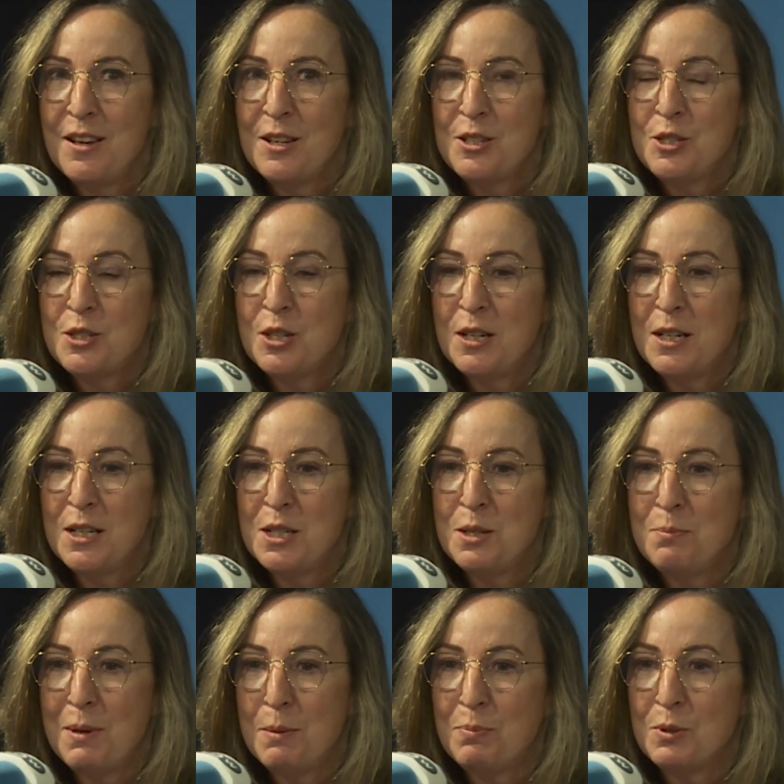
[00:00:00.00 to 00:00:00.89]
starting
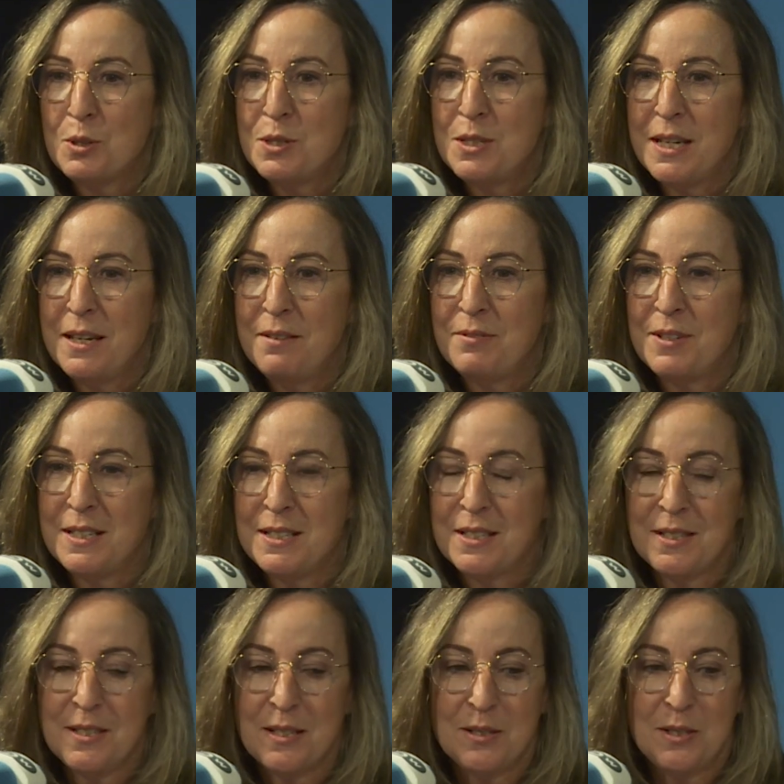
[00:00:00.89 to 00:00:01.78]
to be perceived
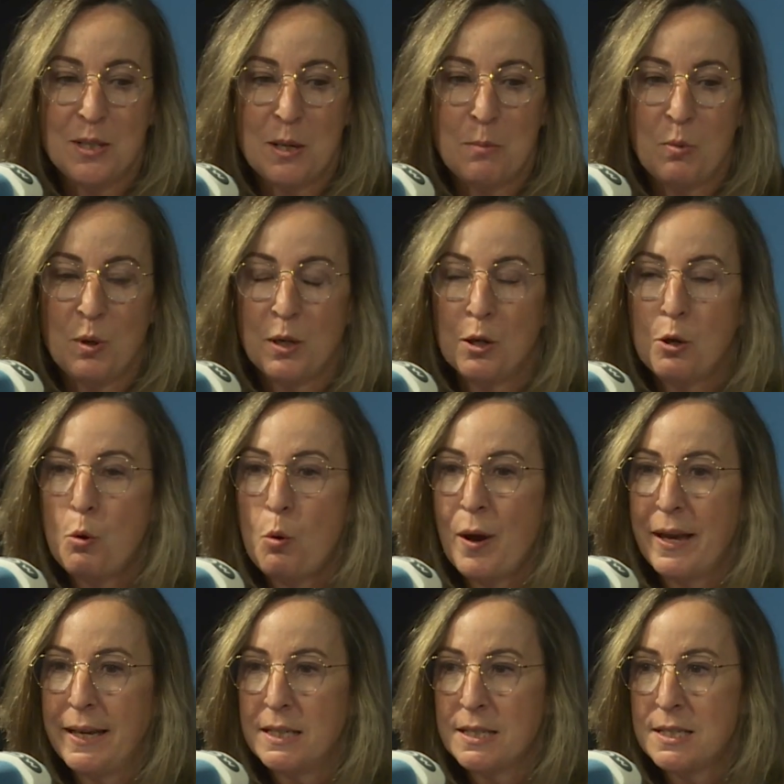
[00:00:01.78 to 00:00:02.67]
as somewhat
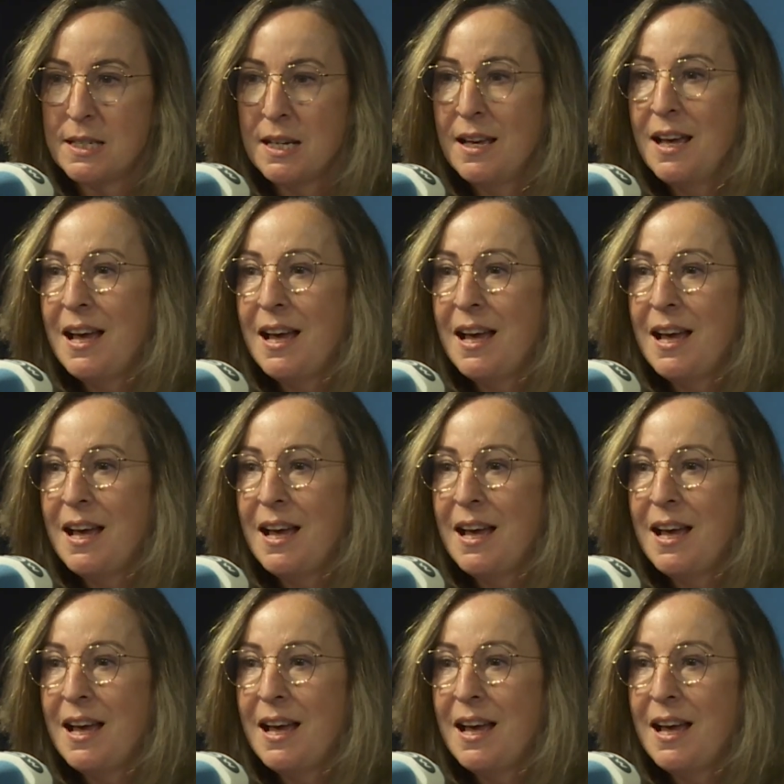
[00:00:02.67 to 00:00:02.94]
quaint,